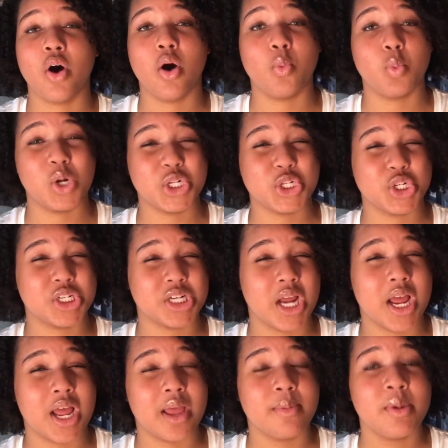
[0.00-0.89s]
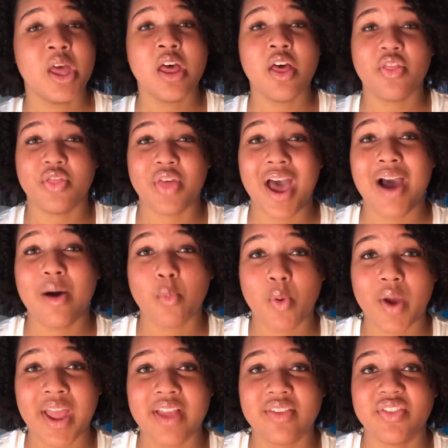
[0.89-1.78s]
winter time. That
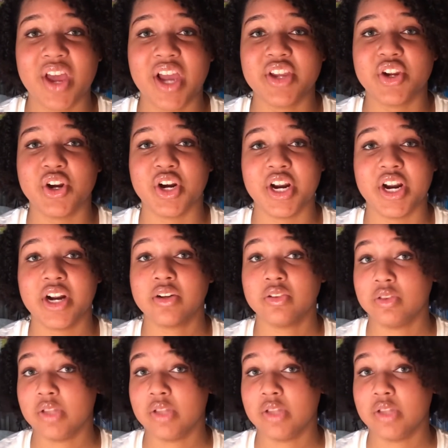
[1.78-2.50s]
way that your hair